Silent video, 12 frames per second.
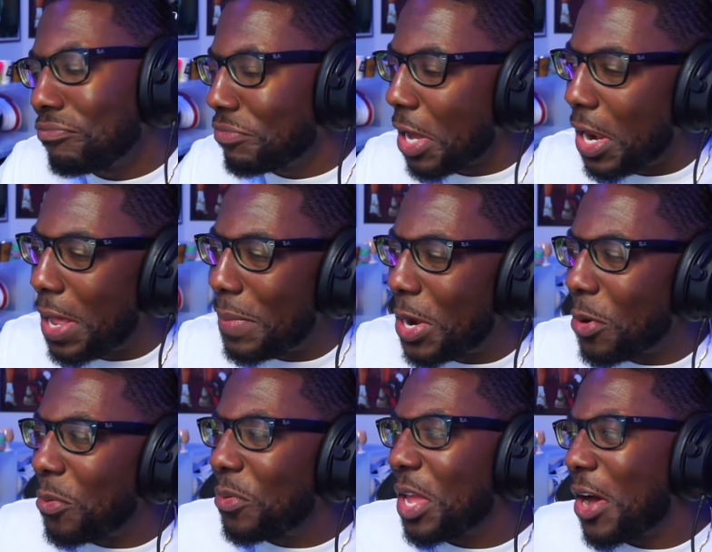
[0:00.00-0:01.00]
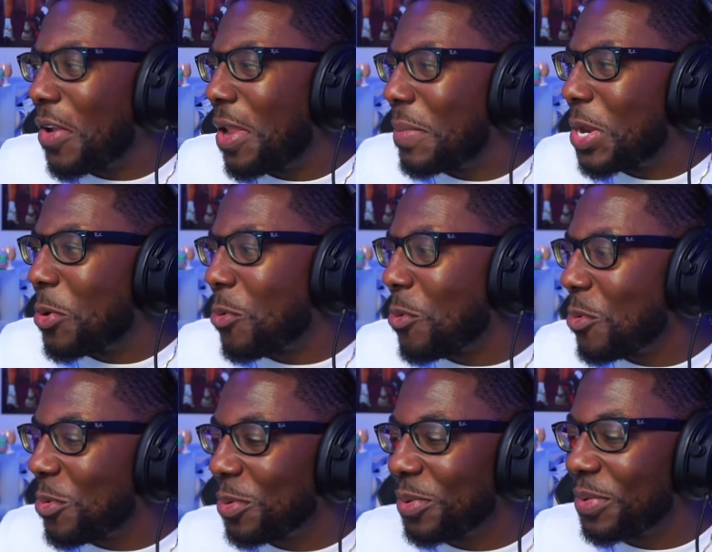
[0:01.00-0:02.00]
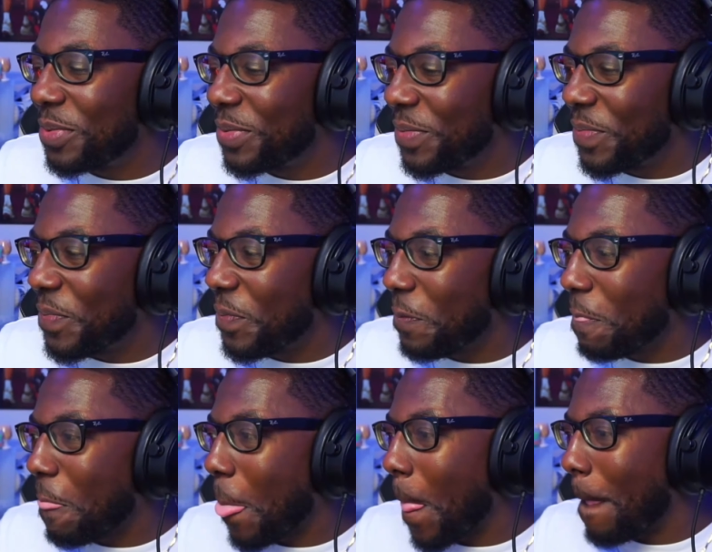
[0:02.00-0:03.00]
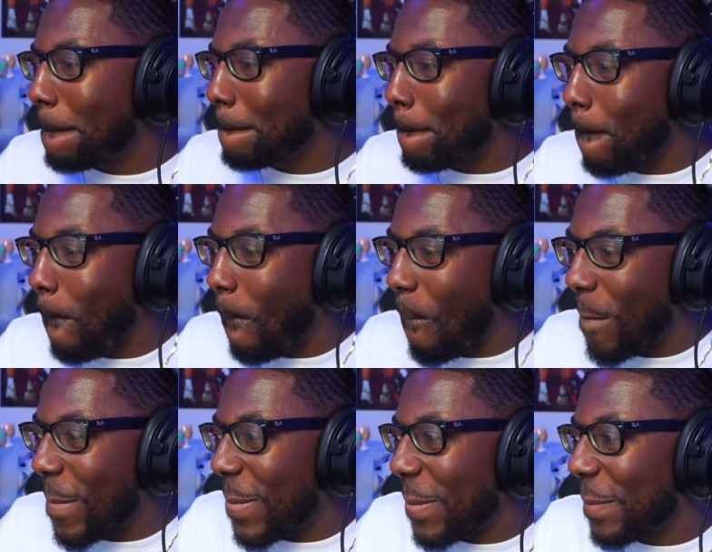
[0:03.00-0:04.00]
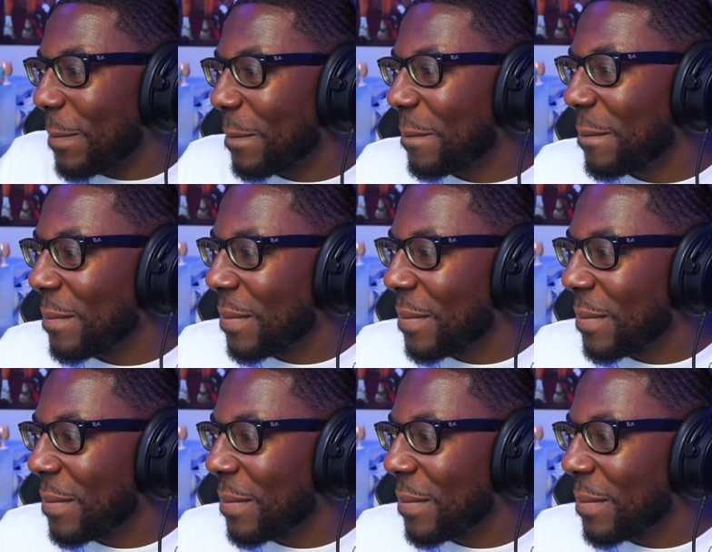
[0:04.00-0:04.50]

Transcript: Y'all let me know. Y'all let me know. Yes. Let's get it. Yeah.